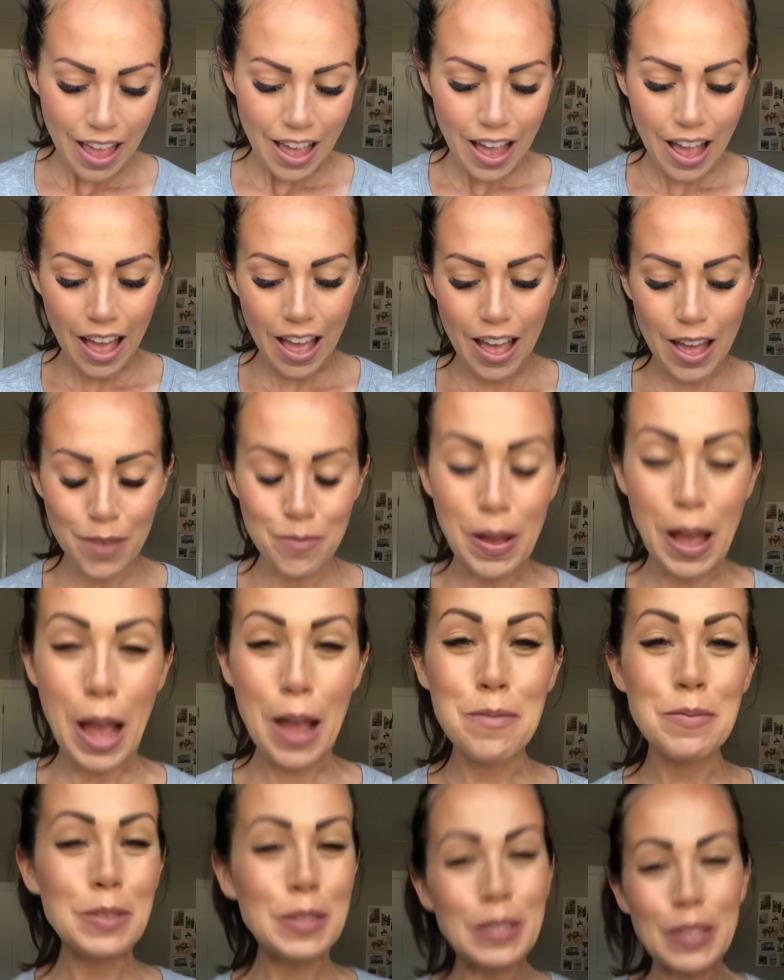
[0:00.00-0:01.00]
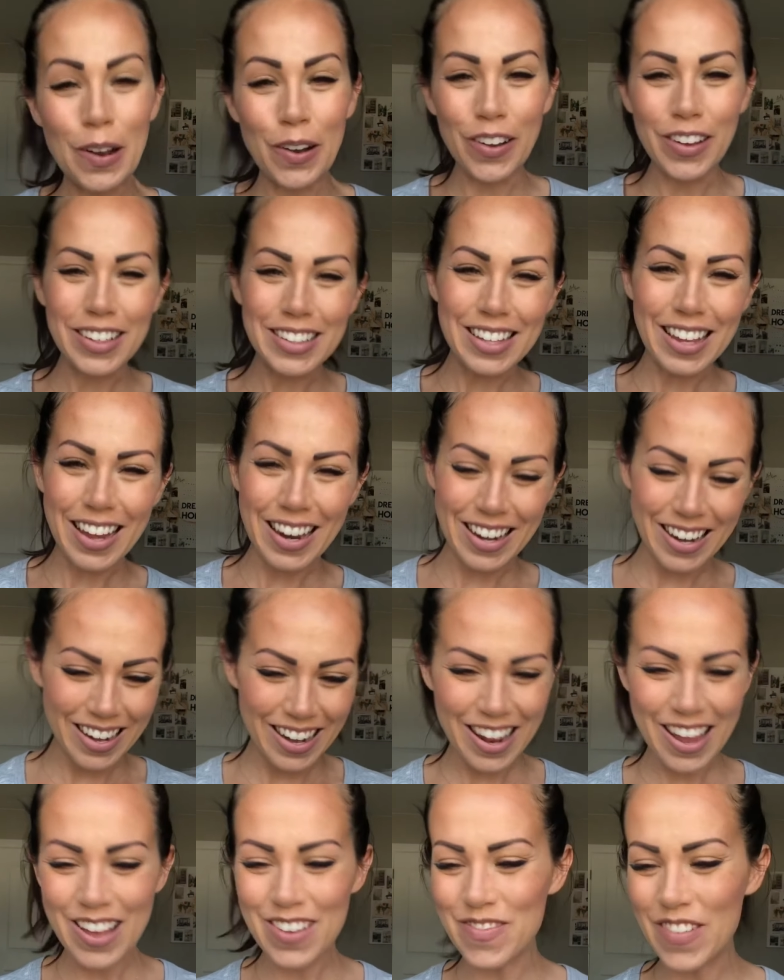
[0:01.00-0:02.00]
I'm so excited
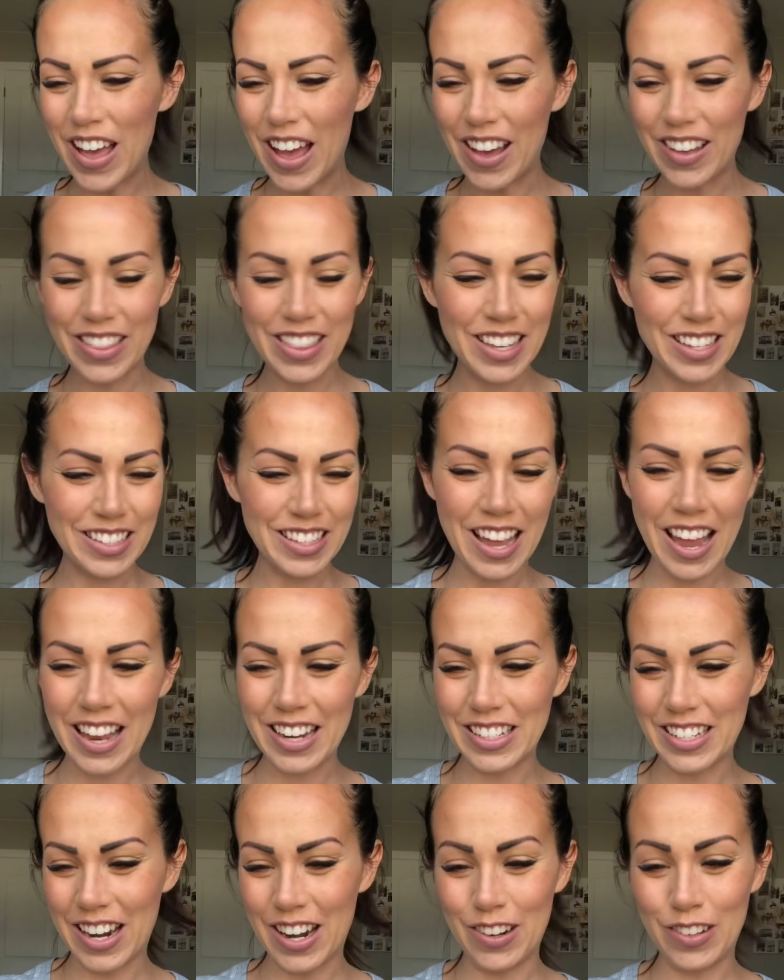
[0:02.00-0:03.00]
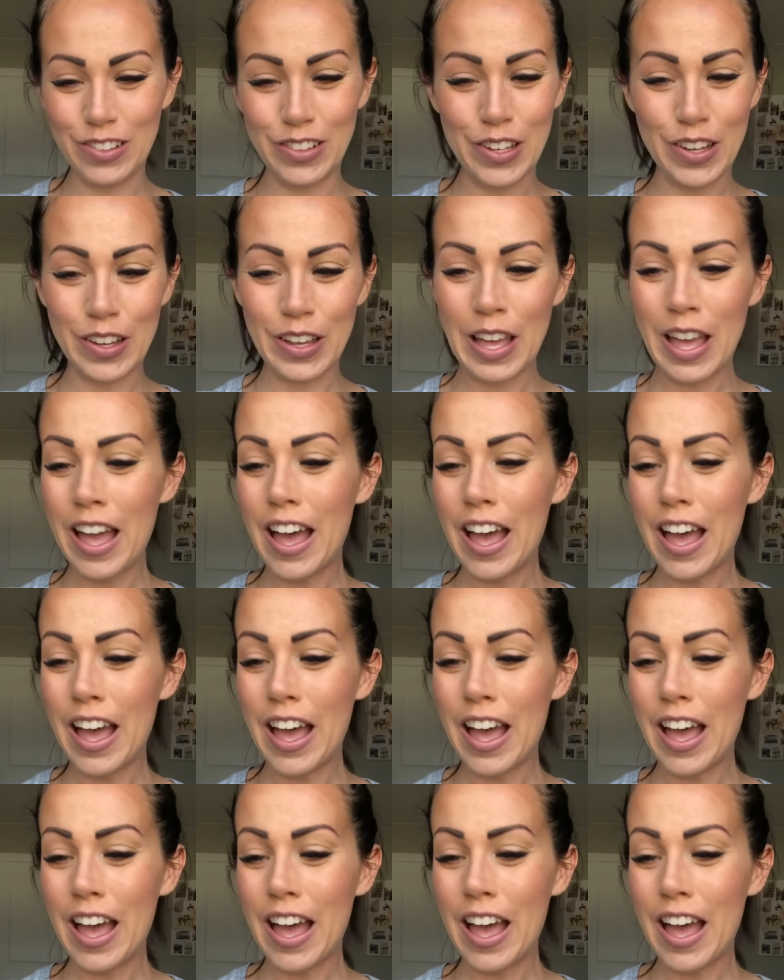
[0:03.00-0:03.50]
about this eyeshadow look.